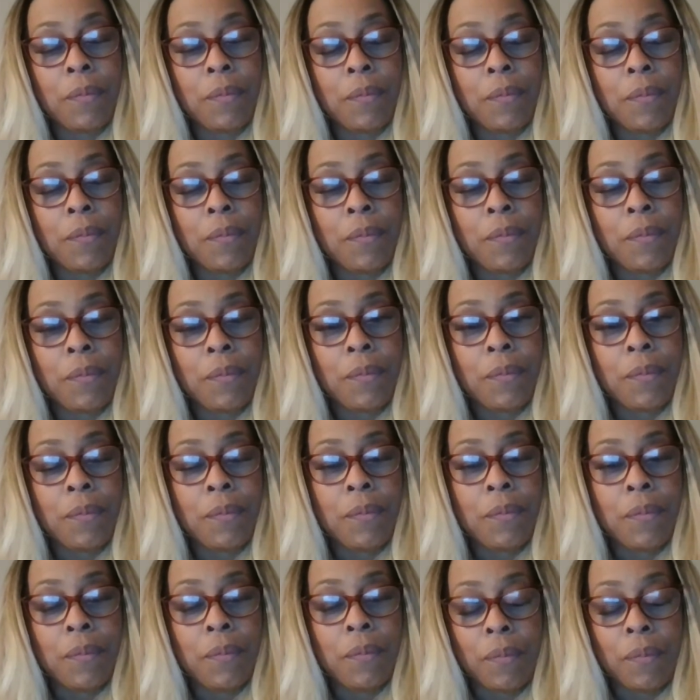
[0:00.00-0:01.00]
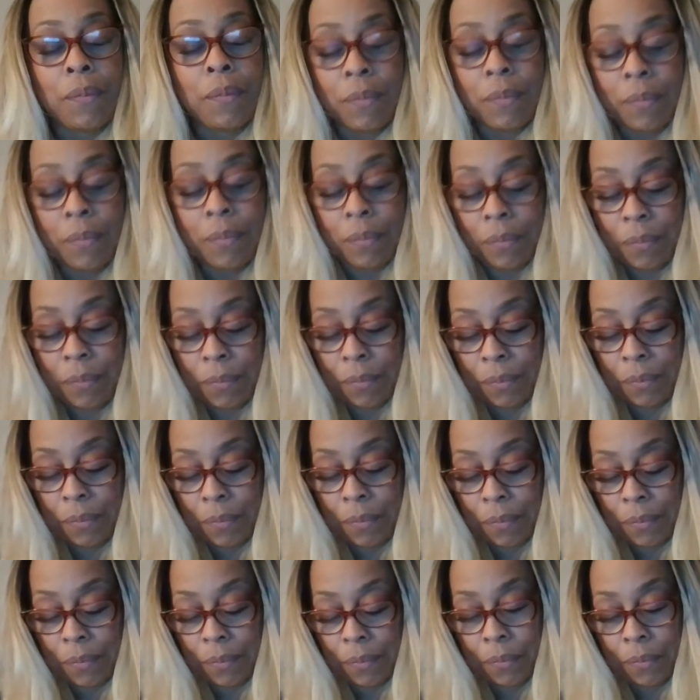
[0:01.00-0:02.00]

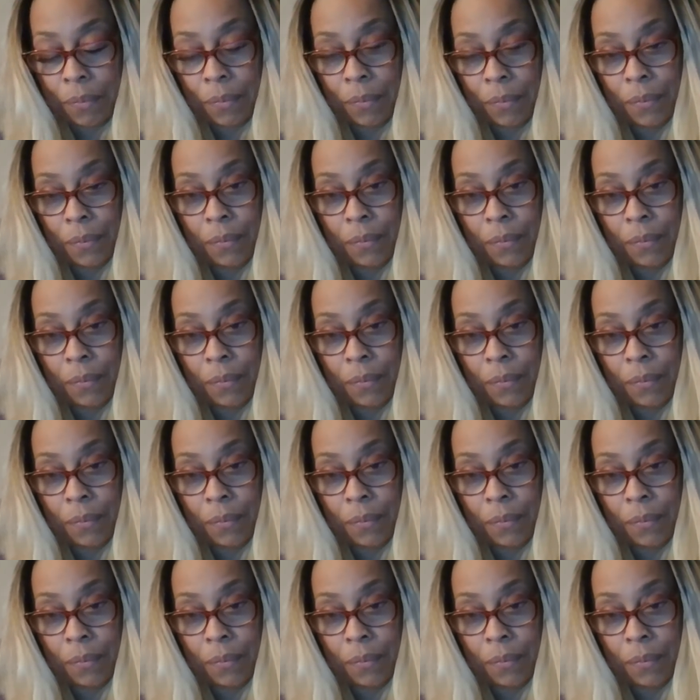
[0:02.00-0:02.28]
No words are spoken by the person on screen.